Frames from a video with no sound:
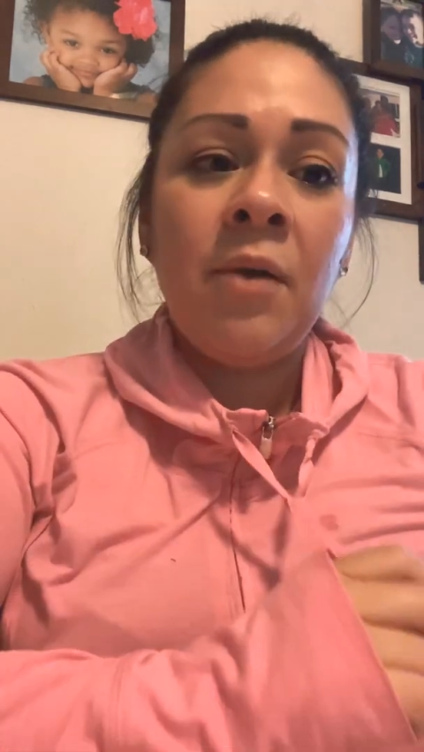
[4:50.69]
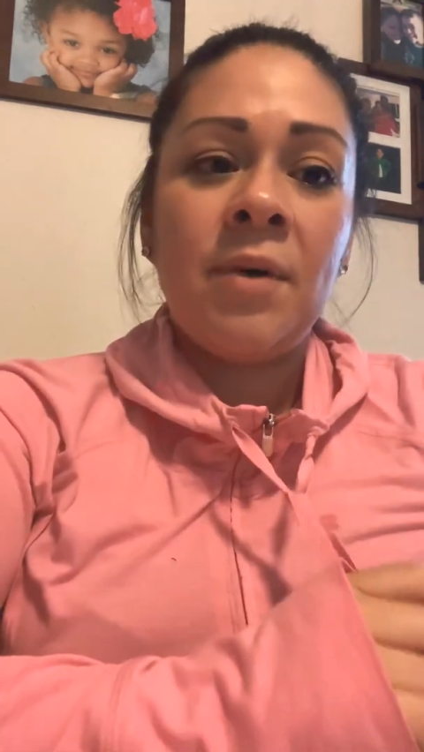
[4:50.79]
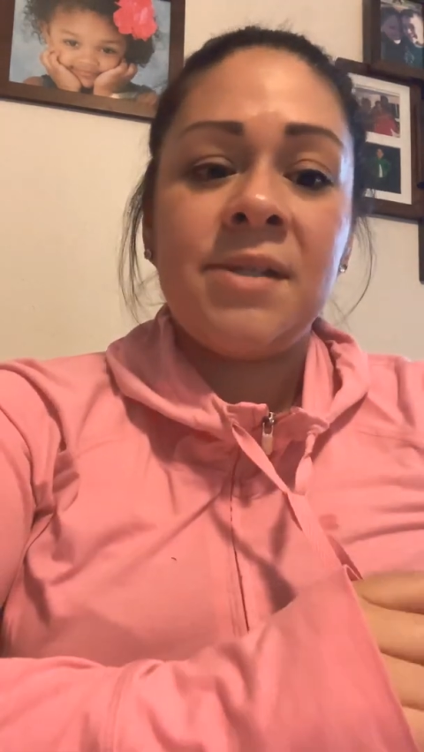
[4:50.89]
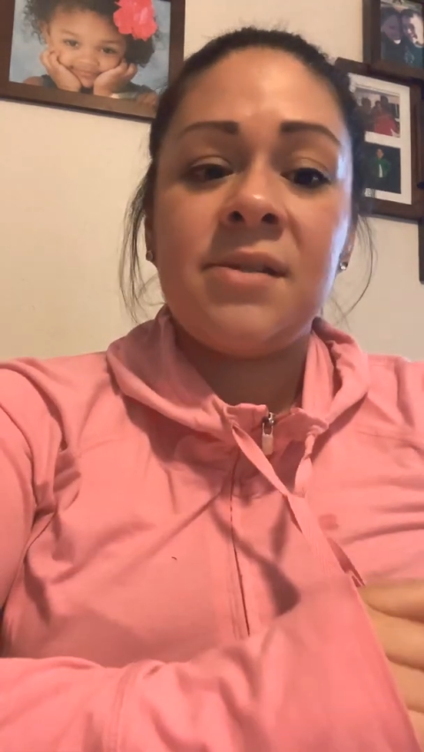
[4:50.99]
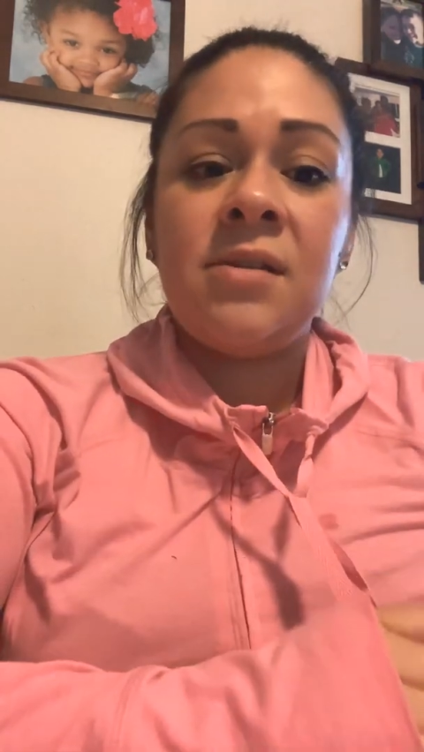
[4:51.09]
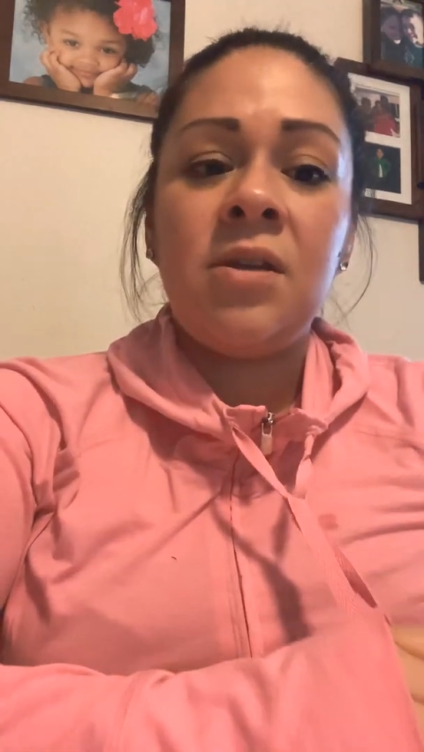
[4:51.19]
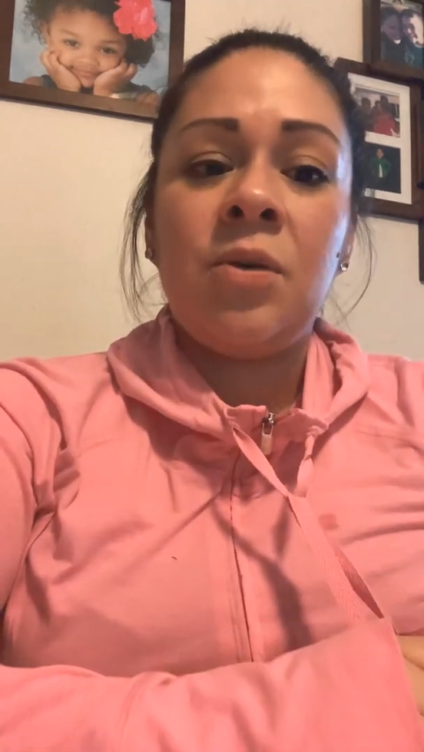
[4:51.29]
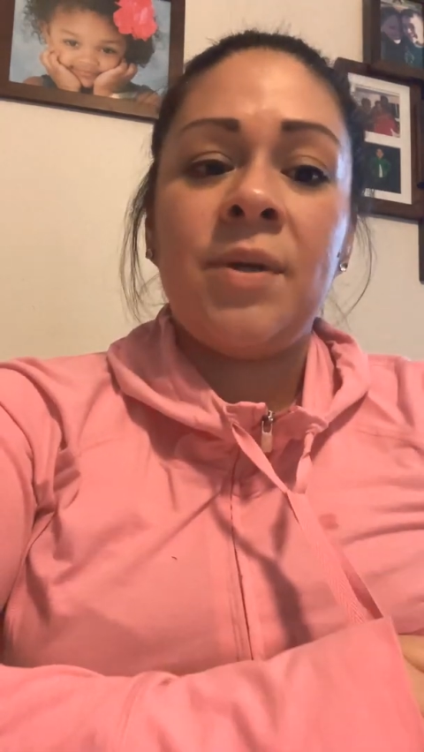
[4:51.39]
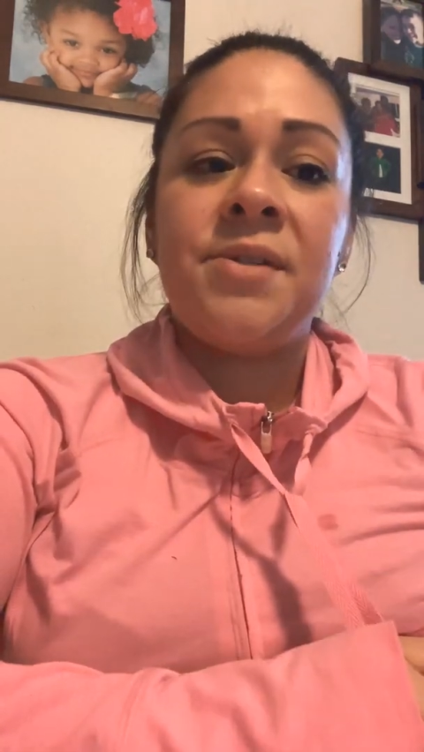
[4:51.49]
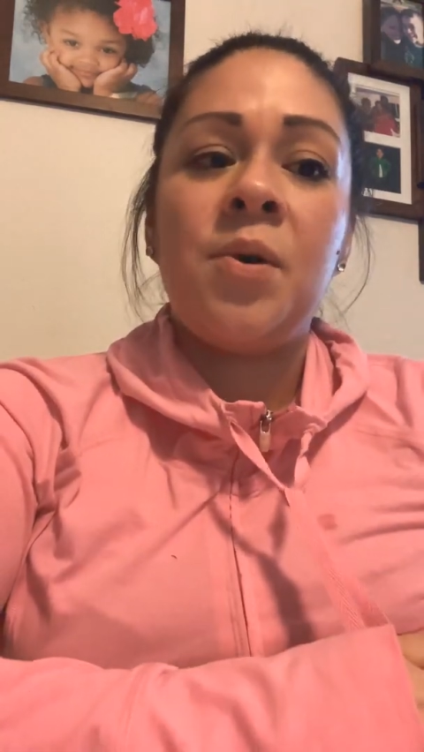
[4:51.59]
What's
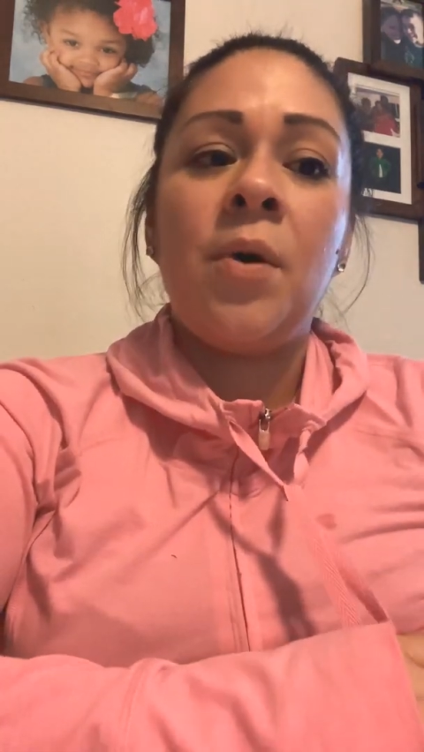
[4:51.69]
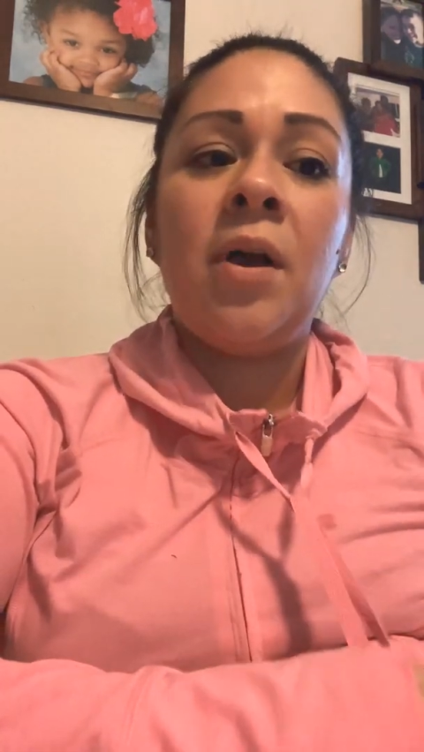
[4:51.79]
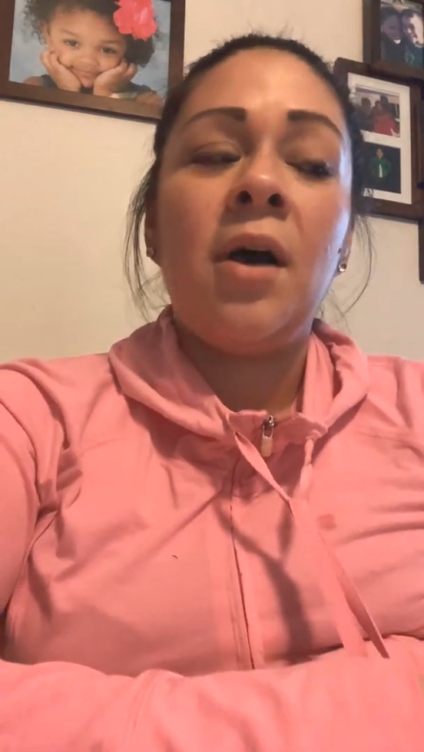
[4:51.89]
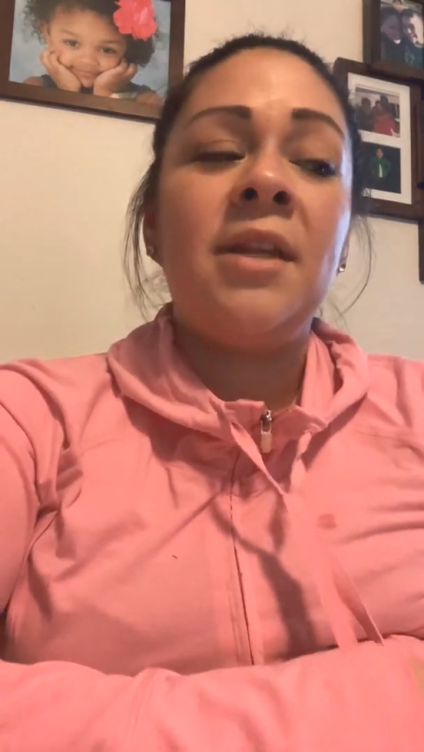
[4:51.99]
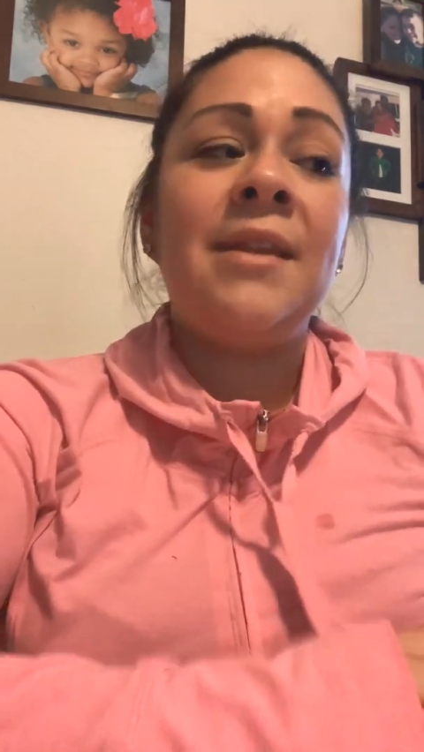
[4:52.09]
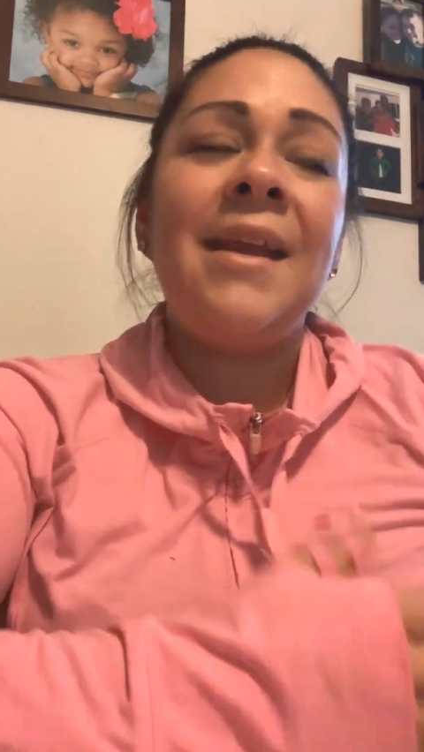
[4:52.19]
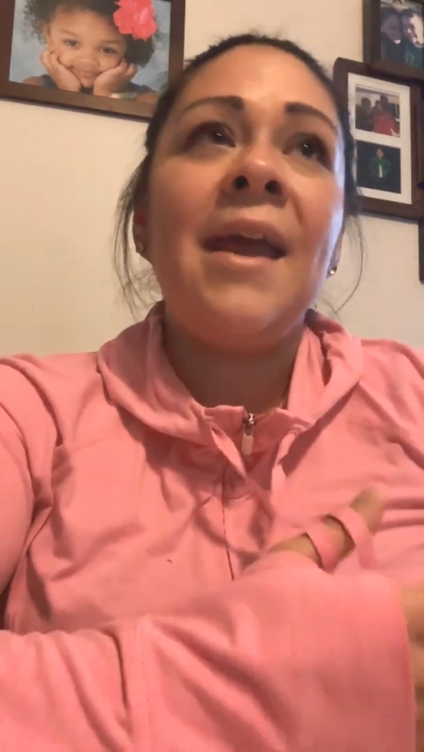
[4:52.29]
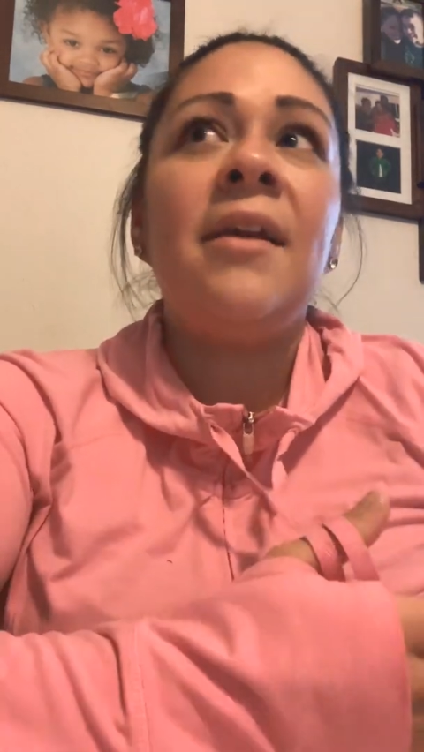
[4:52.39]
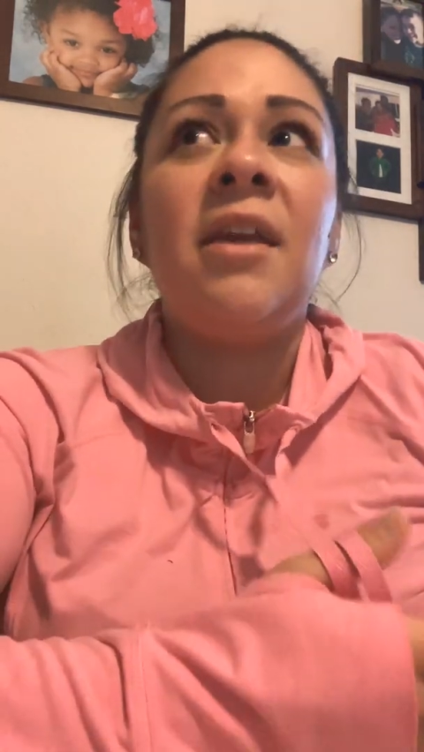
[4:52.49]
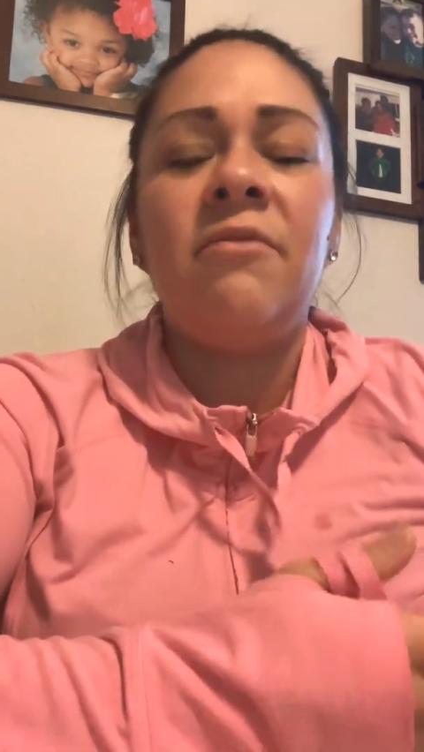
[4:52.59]
going on? And they
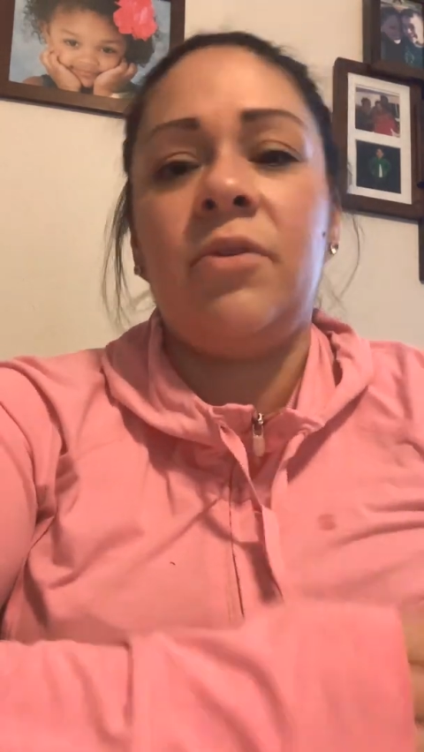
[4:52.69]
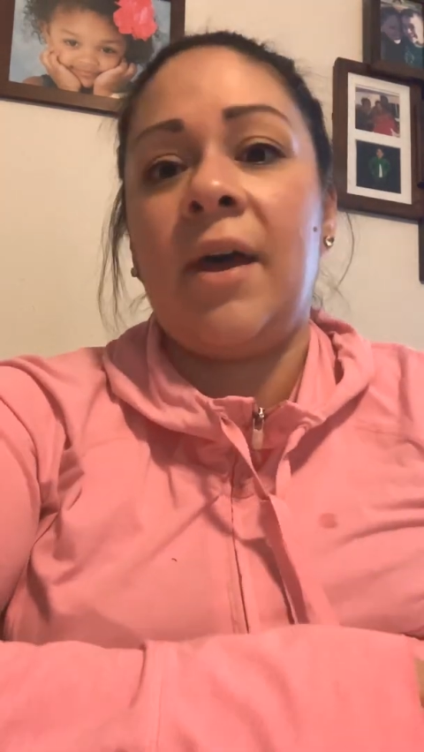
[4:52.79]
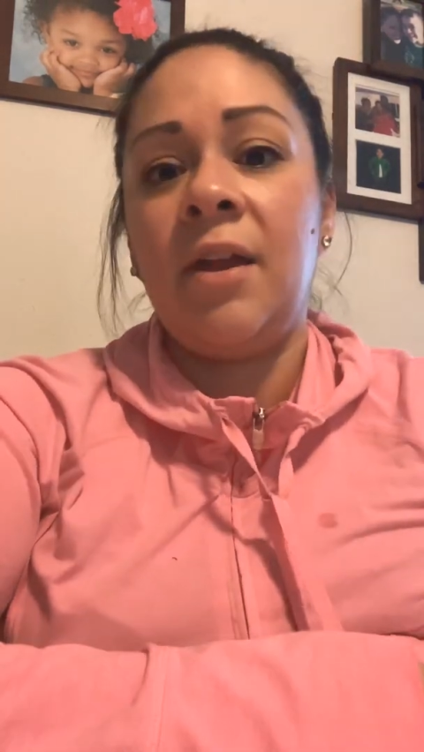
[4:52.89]
can't give you that